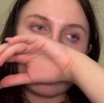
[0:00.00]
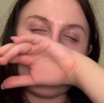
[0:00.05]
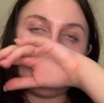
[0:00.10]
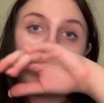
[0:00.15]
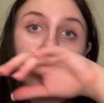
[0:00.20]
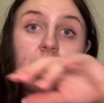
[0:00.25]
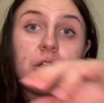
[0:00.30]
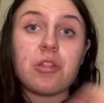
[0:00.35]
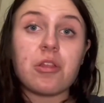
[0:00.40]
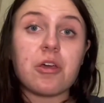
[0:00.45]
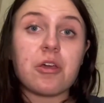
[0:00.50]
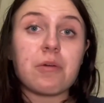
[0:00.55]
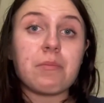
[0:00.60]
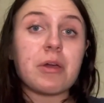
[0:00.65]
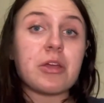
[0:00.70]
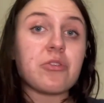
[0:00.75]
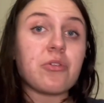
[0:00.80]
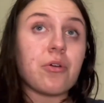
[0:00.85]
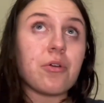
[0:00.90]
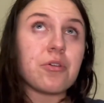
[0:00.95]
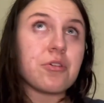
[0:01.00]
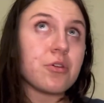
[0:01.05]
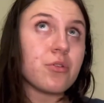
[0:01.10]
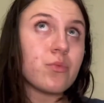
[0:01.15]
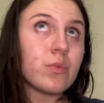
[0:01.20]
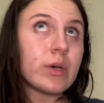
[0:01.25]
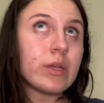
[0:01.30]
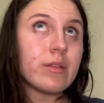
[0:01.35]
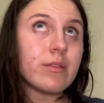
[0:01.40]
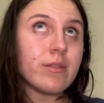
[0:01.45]
Unlike my Toka
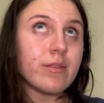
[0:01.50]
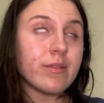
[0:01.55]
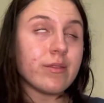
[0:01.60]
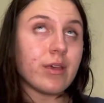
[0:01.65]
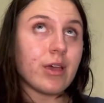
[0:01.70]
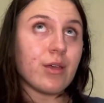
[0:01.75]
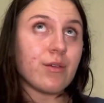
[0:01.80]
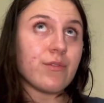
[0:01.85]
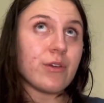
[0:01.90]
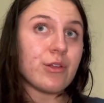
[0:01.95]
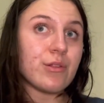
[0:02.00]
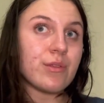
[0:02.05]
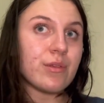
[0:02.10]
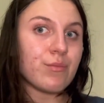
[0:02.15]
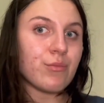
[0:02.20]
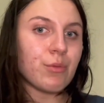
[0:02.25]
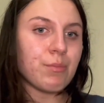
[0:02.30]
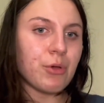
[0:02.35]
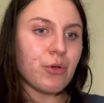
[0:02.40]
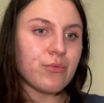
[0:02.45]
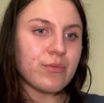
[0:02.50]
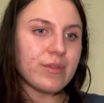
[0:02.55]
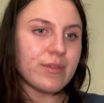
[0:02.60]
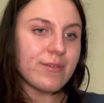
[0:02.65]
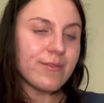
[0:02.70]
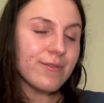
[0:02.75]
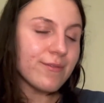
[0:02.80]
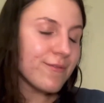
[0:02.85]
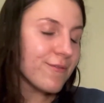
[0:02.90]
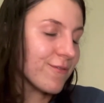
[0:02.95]
ones, I found some repulsive,
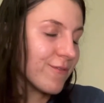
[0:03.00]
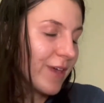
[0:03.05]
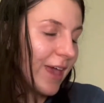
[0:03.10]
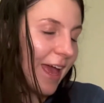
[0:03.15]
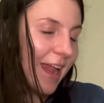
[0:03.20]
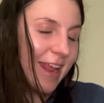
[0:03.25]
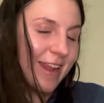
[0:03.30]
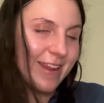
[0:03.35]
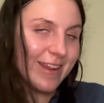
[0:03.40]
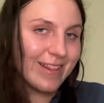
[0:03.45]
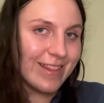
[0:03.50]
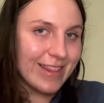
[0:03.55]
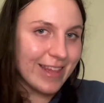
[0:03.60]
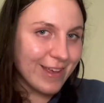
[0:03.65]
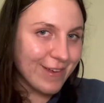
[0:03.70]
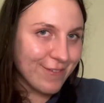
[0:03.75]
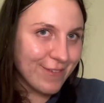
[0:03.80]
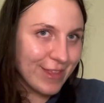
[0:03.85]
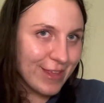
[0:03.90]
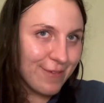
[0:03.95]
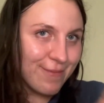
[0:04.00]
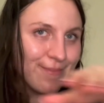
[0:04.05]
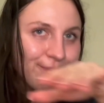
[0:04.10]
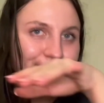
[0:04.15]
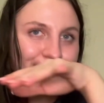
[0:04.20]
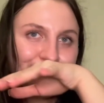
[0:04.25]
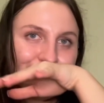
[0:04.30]
and I didn't love them.